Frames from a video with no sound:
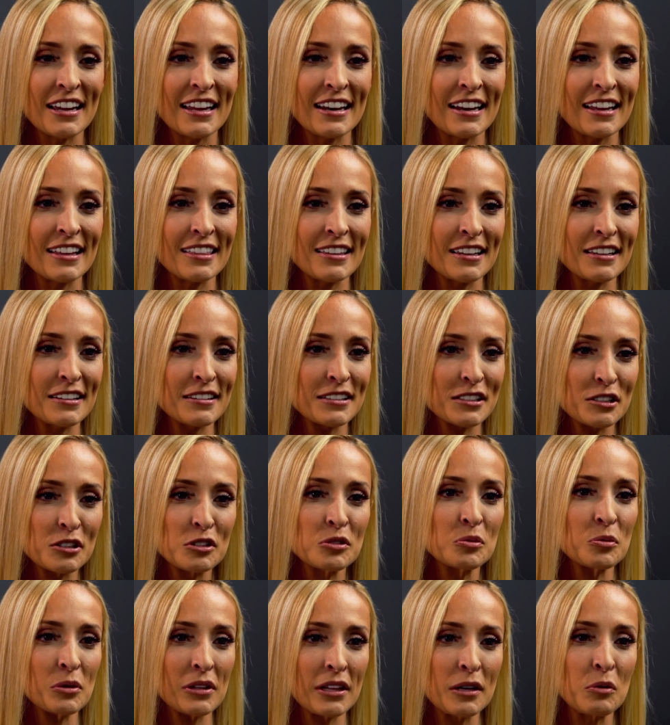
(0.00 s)
and I think this
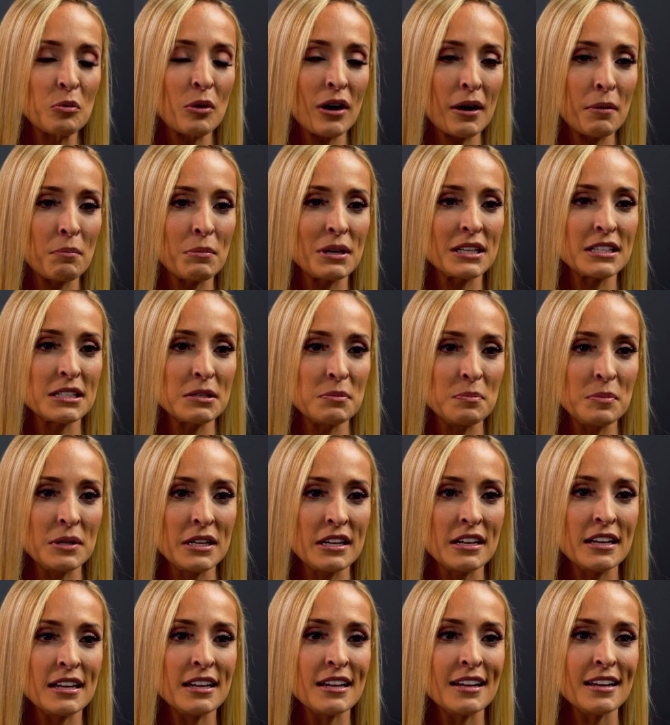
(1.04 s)
is really where I'm meant to
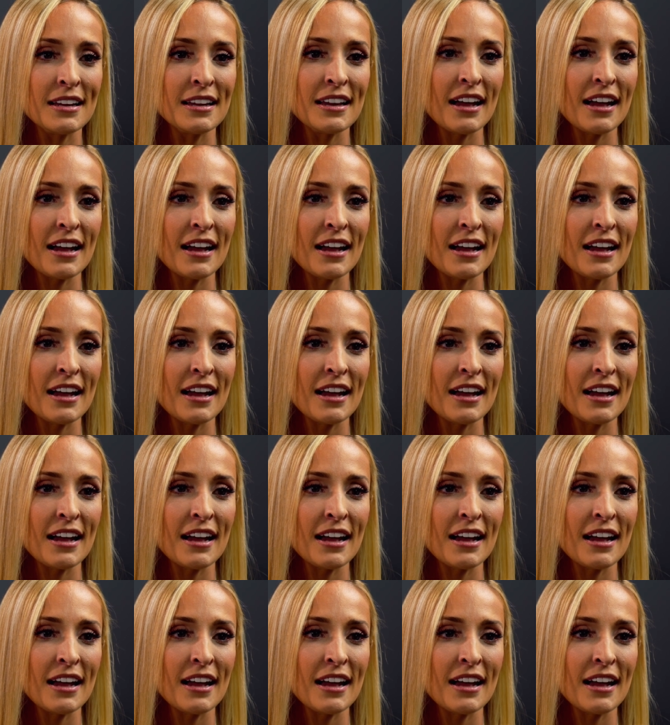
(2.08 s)
be.